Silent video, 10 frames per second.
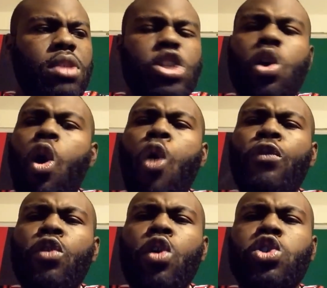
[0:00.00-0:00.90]

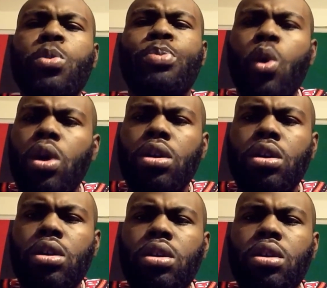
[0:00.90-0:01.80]
overall support
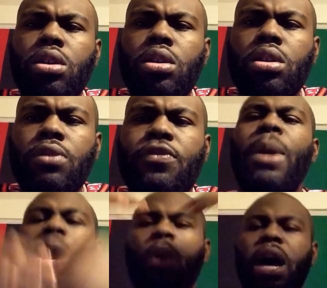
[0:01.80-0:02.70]
from
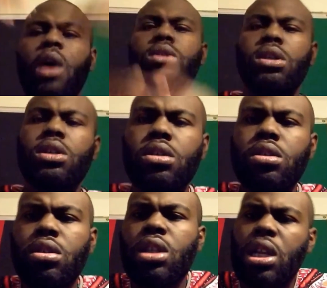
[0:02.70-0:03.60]
our elders,
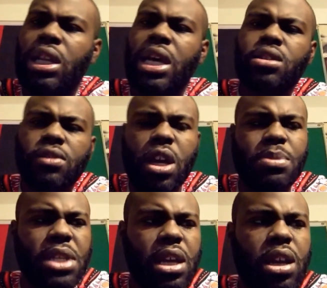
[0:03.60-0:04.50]
nonetheless, you know what
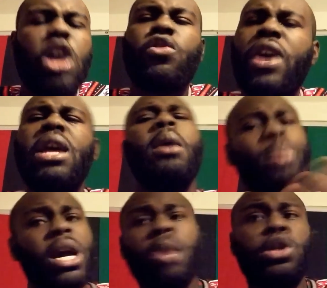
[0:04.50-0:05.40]
I'm saying? Granted,
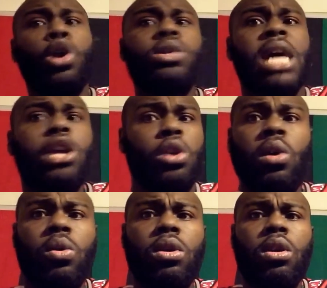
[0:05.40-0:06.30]
big ups to those that
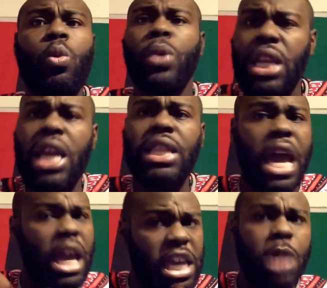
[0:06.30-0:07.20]
do. We need
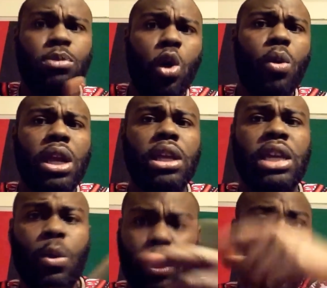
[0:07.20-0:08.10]
that and keep doing it.
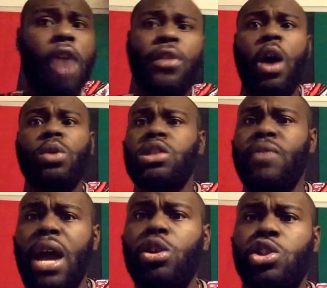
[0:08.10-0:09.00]
Get with the other elders
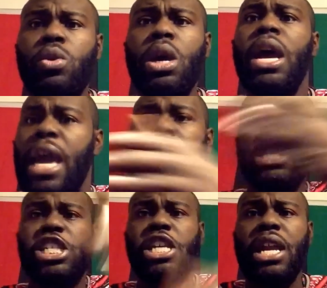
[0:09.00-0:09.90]
around you and
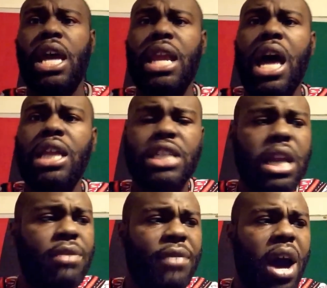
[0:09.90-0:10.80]
share that knowledge, share
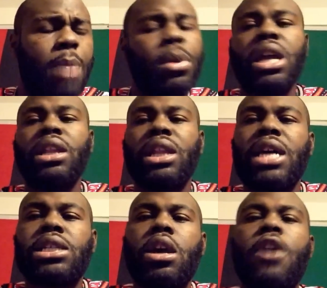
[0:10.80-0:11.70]
that vibe. But
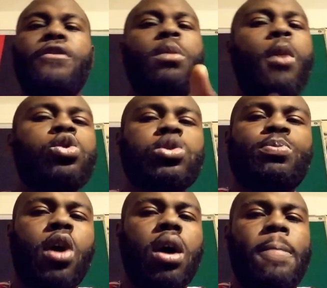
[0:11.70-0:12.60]
nonetheless, for the most
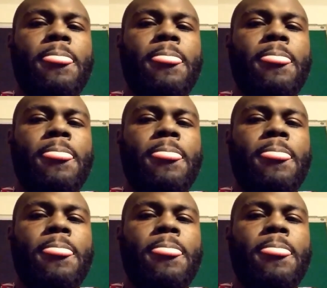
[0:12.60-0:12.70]
part,